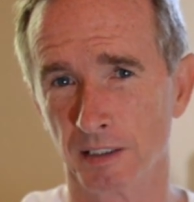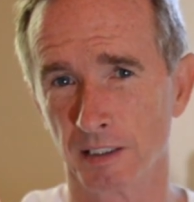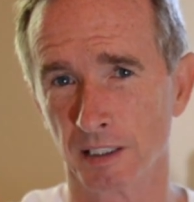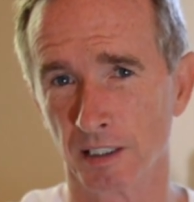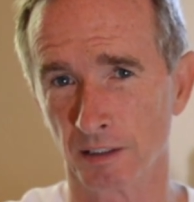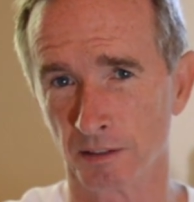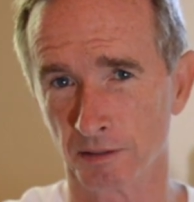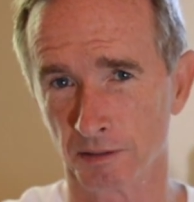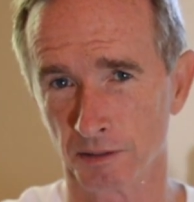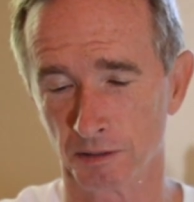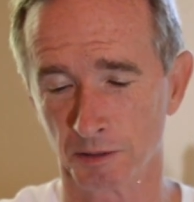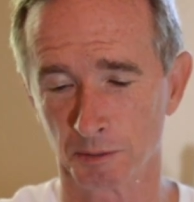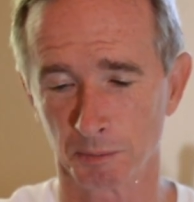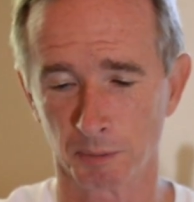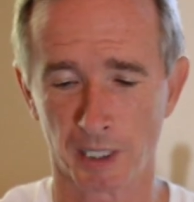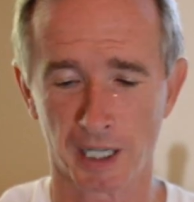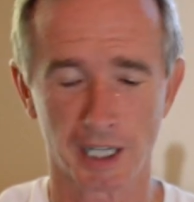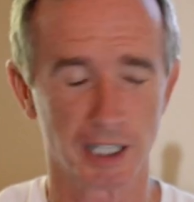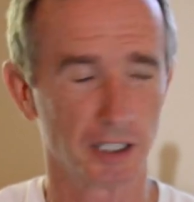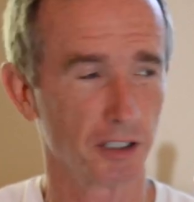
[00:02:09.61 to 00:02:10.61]
It'll
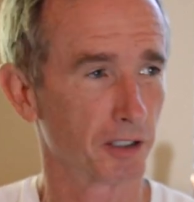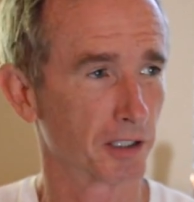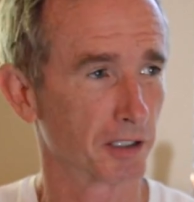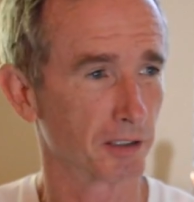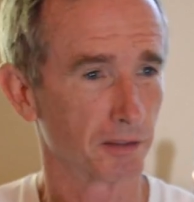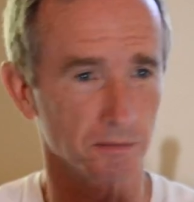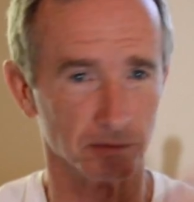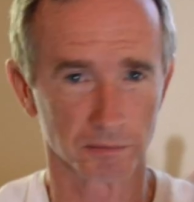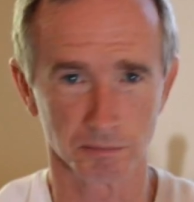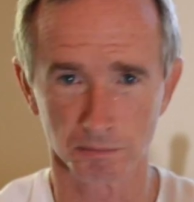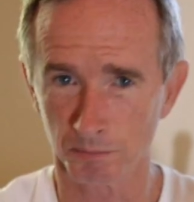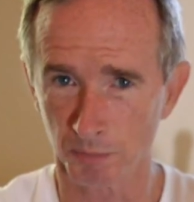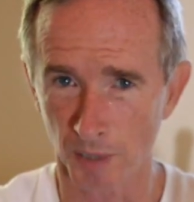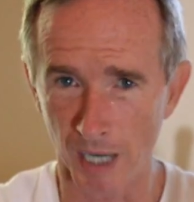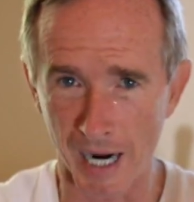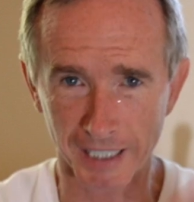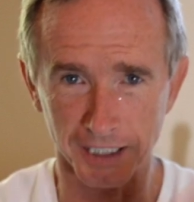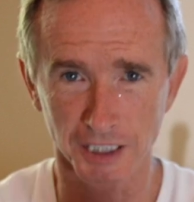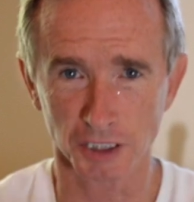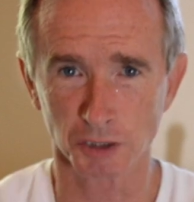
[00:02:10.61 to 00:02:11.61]
spray, and you can
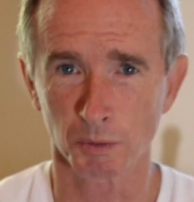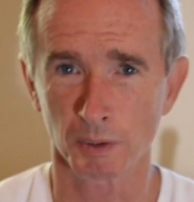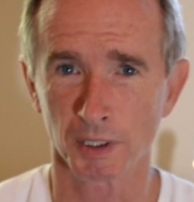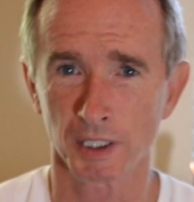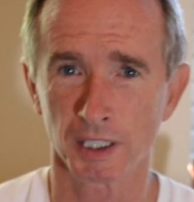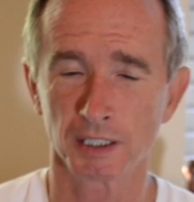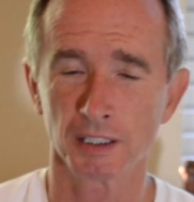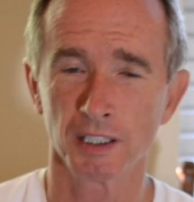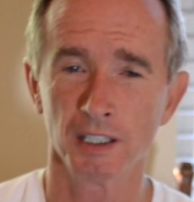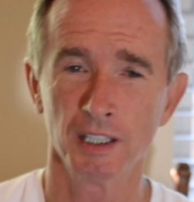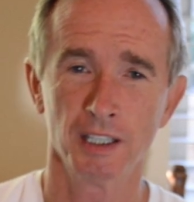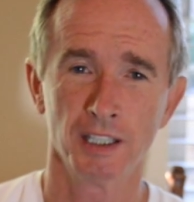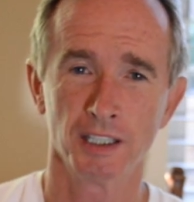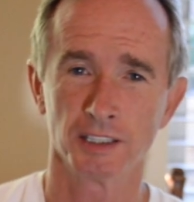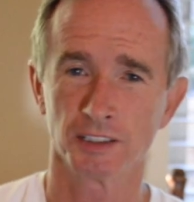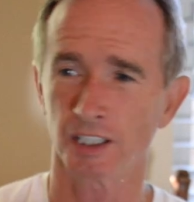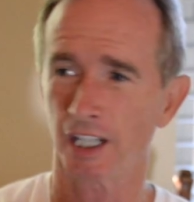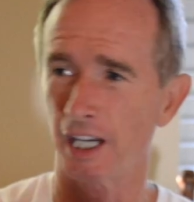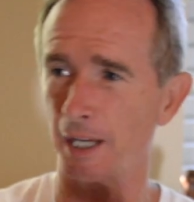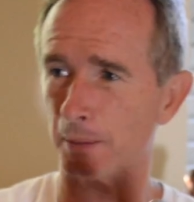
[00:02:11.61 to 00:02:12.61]
practice with it,
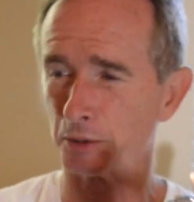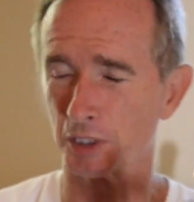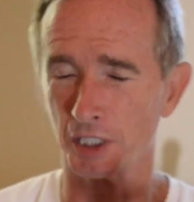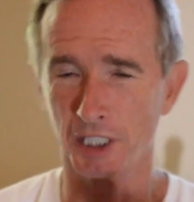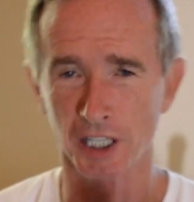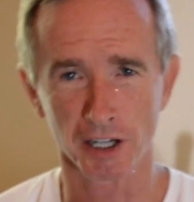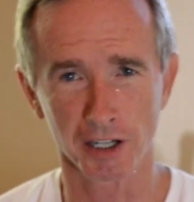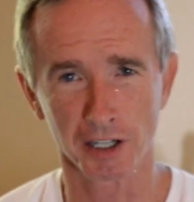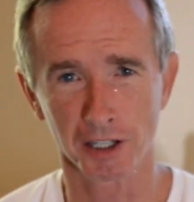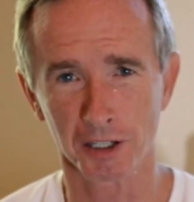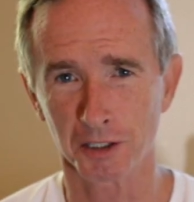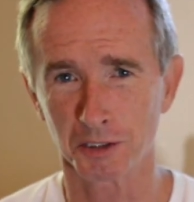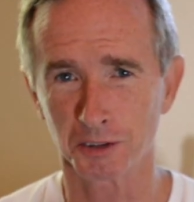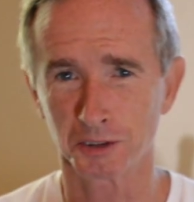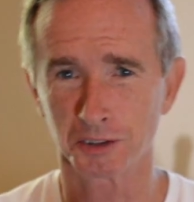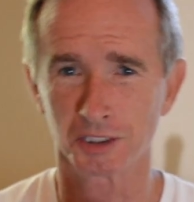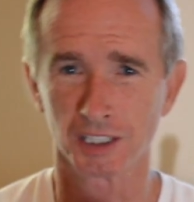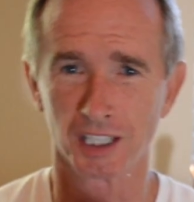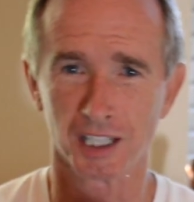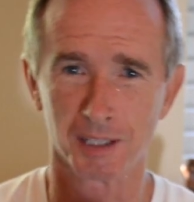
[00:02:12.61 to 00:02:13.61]
set up
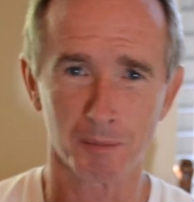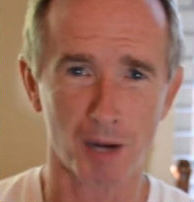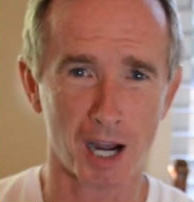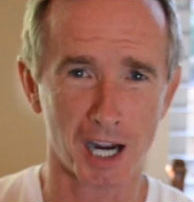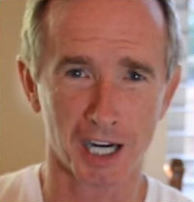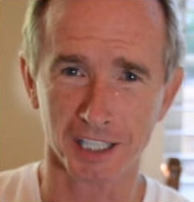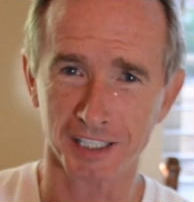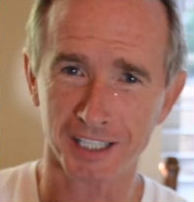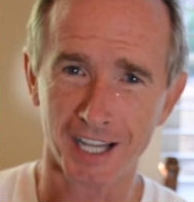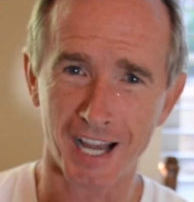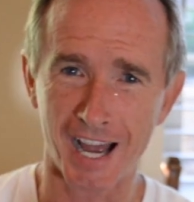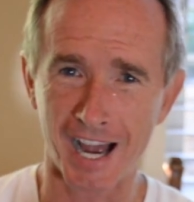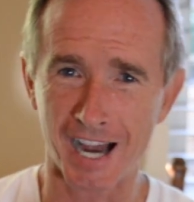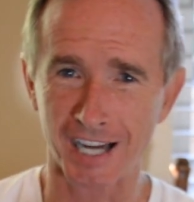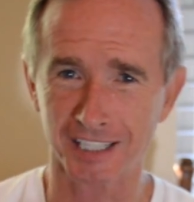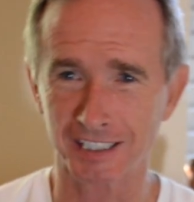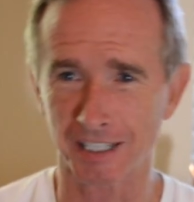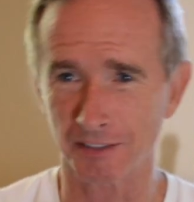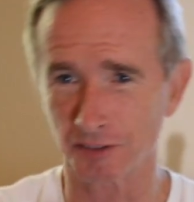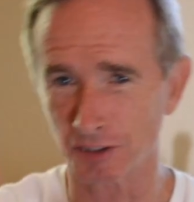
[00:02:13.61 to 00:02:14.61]
scenarios, mock
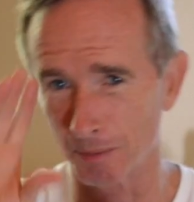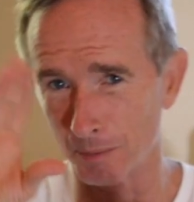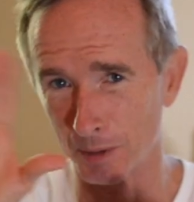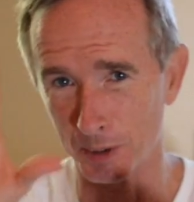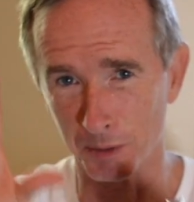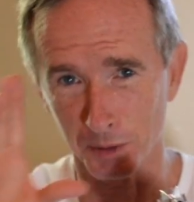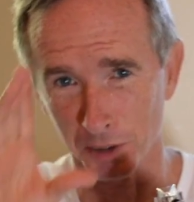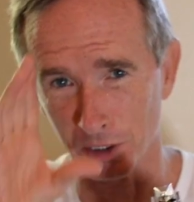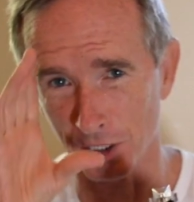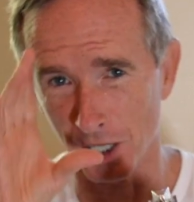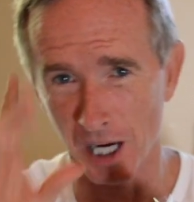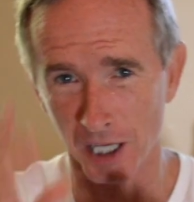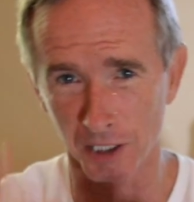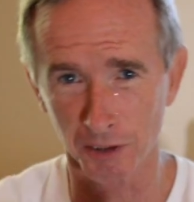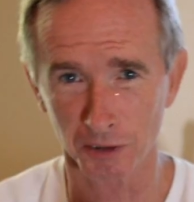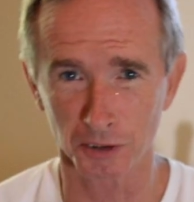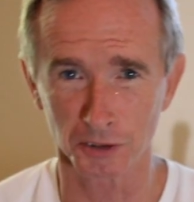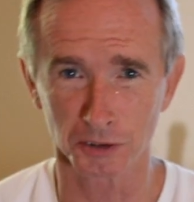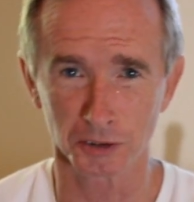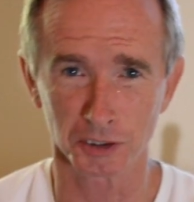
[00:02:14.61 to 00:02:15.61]
attacks, have somebody with
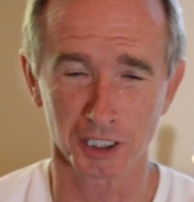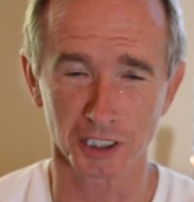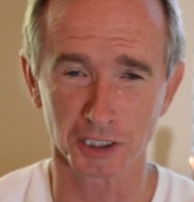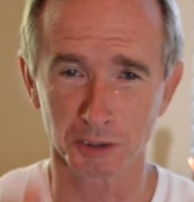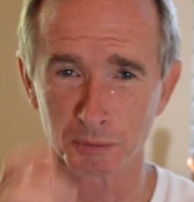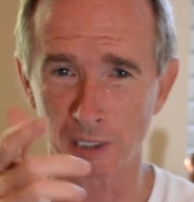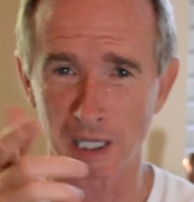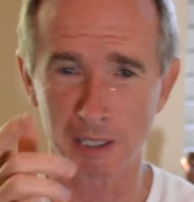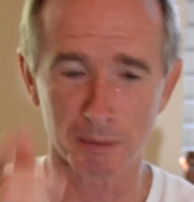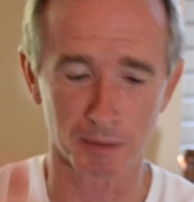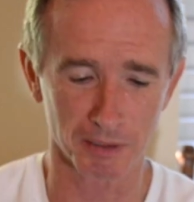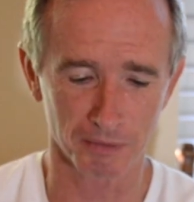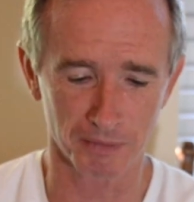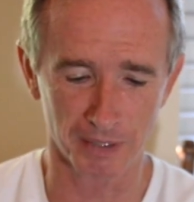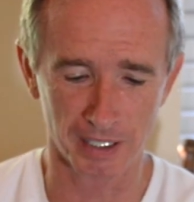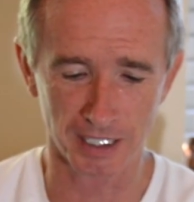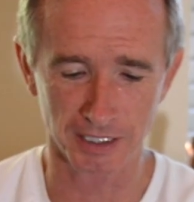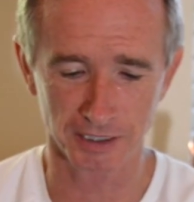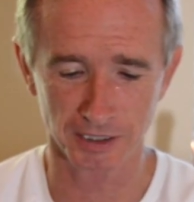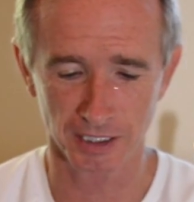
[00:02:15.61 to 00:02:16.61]
goggles, you can spray them in the
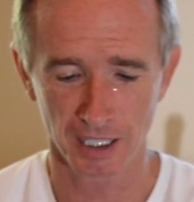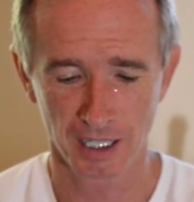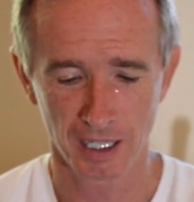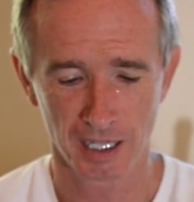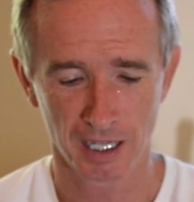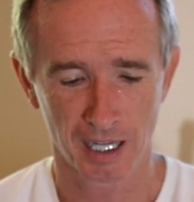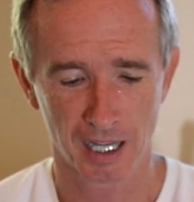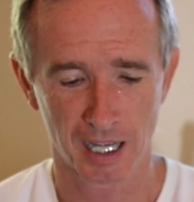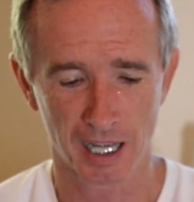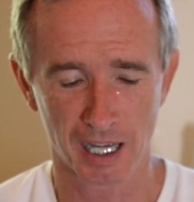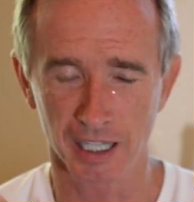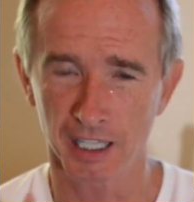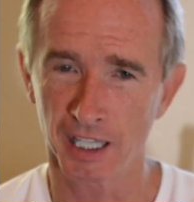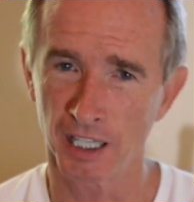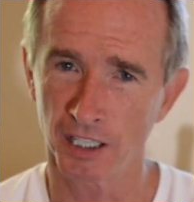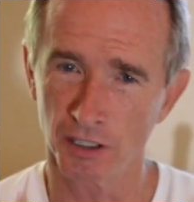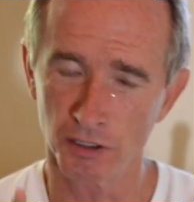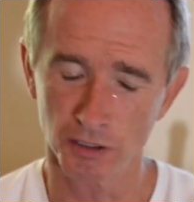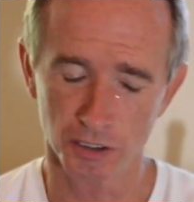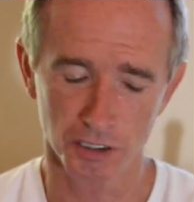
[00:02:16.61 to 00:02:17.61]
face.
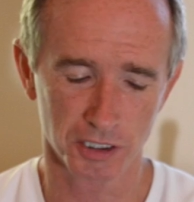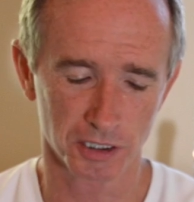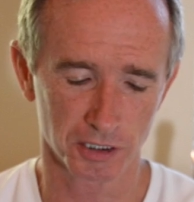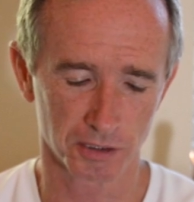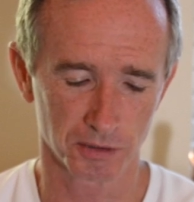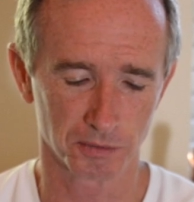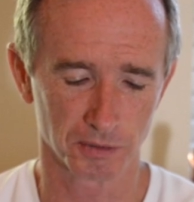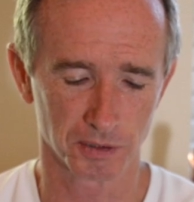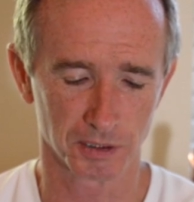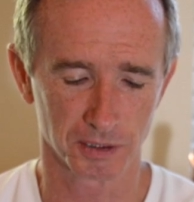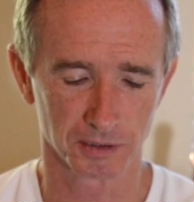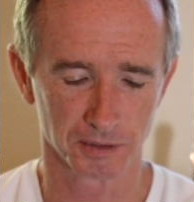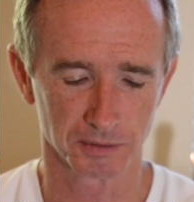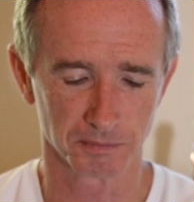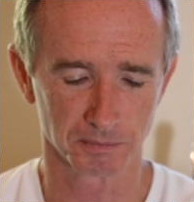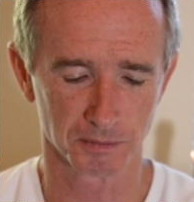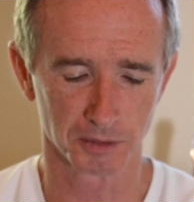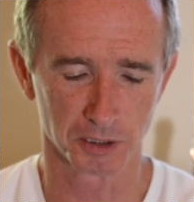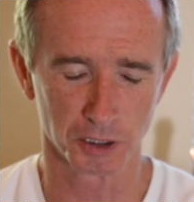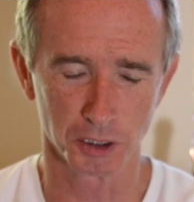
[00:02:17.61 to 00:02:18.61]
Get used to
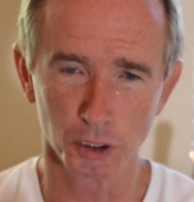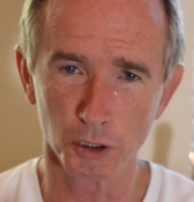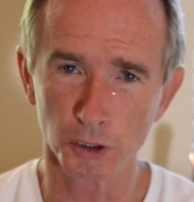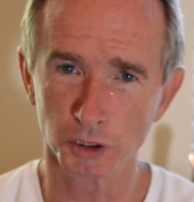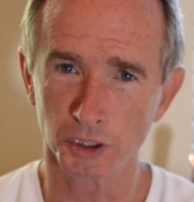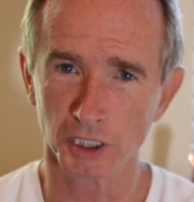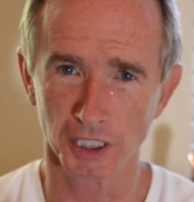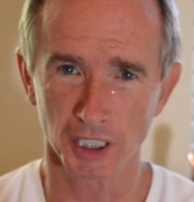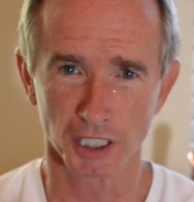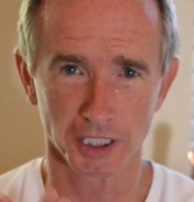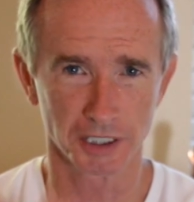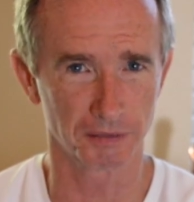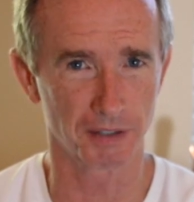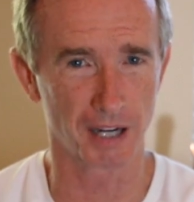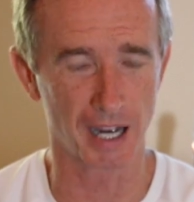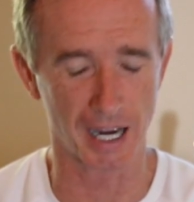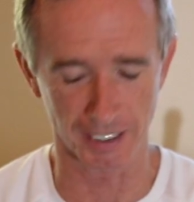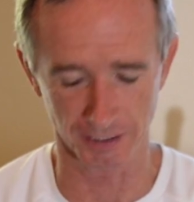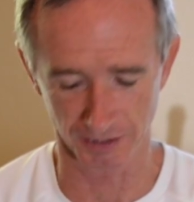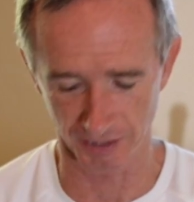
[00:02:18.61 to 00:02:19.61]
using the
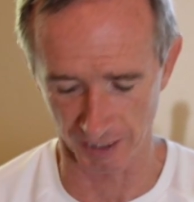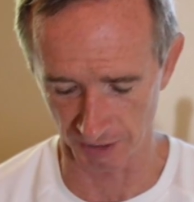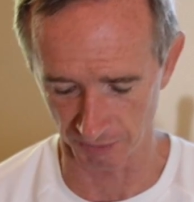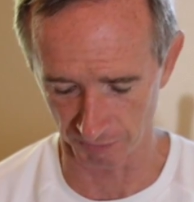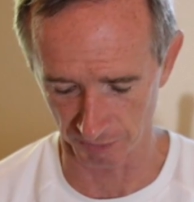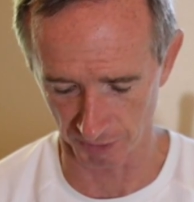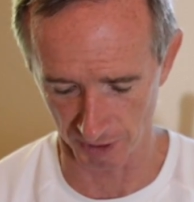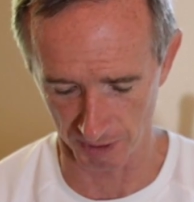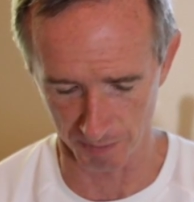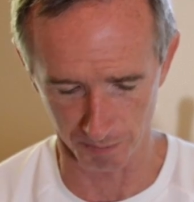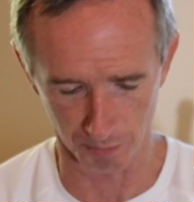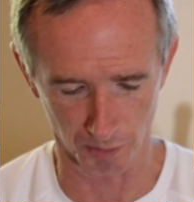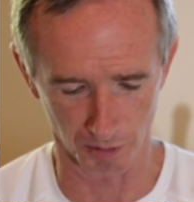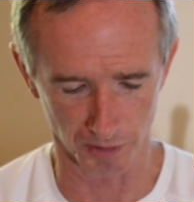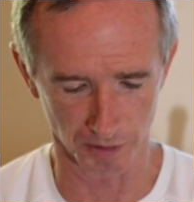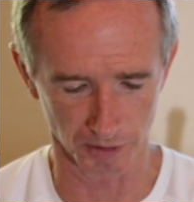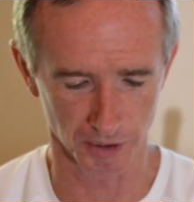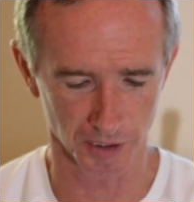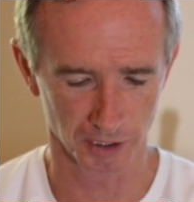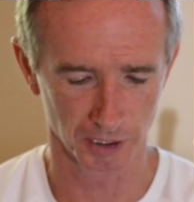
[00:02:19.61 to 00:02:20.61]
device. That's very
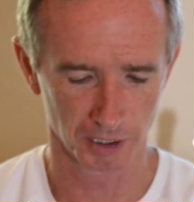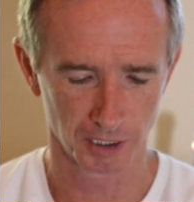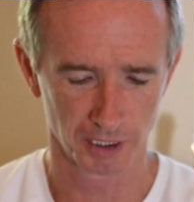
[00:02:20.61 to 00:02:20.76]
important.